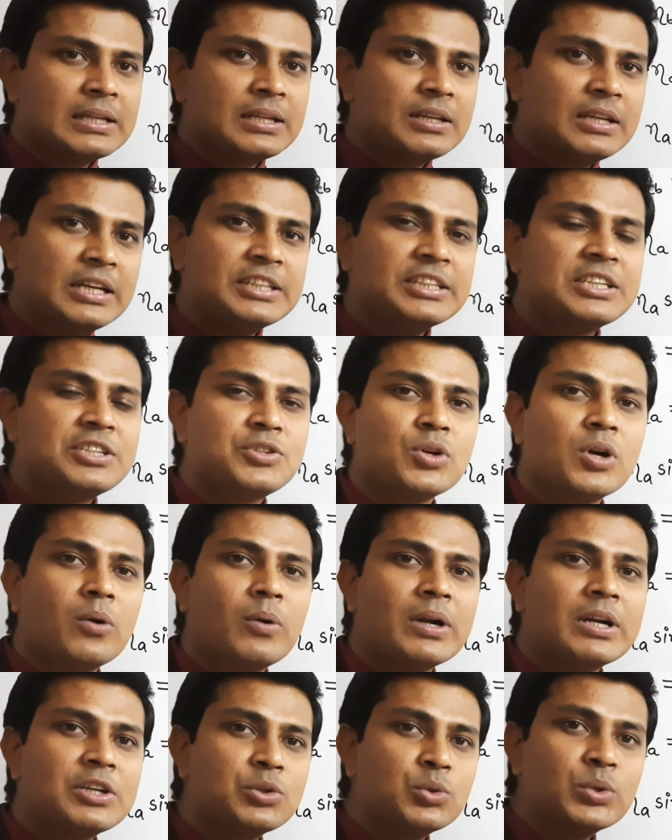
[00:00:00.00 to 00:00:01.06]
related to
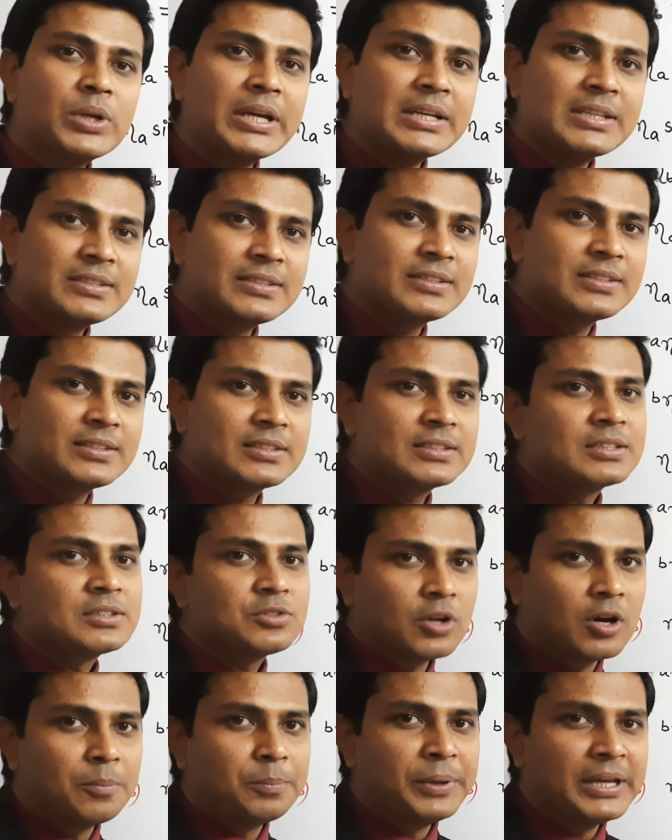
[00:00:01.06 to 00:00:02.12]
our today's
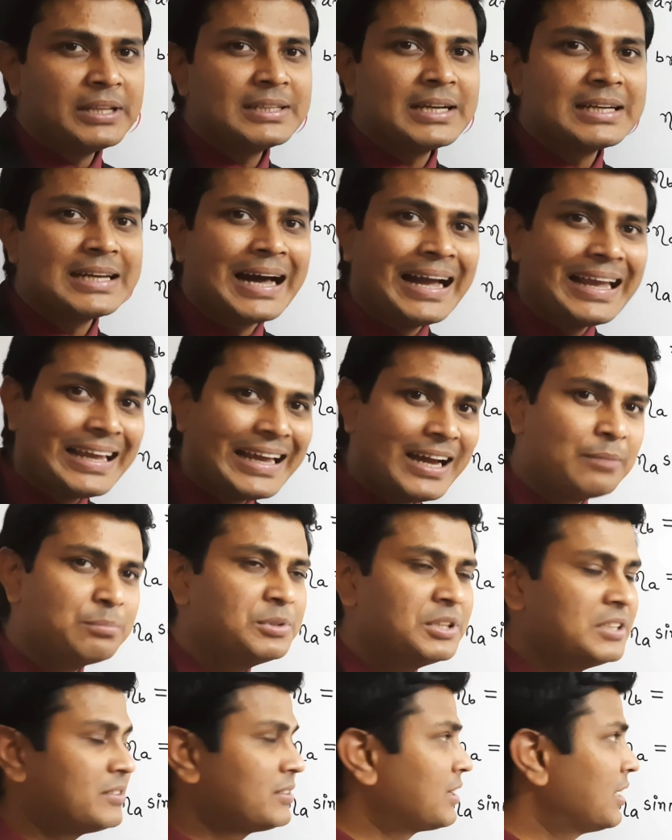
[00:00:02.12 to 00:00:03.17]
topic that I have
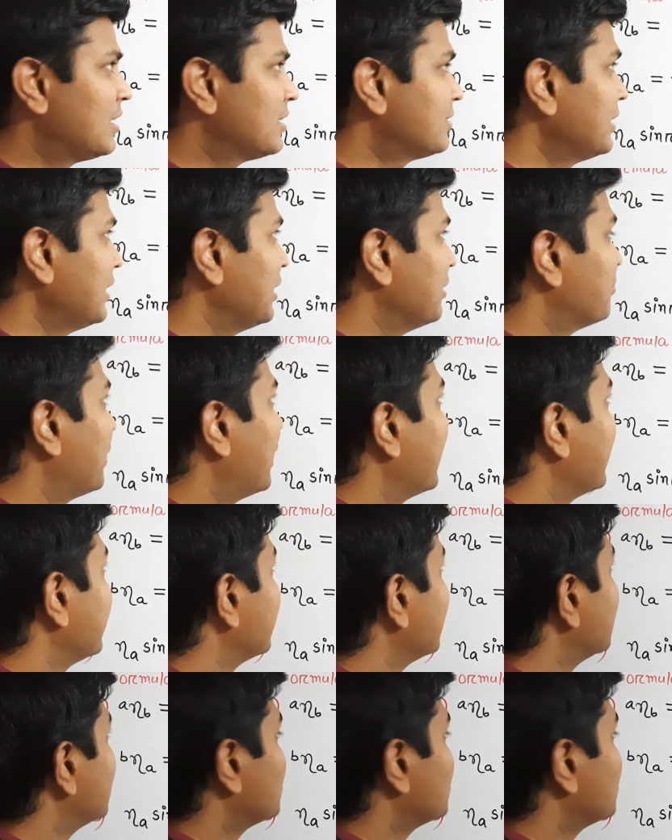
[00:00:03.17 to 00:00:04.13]
discussed in my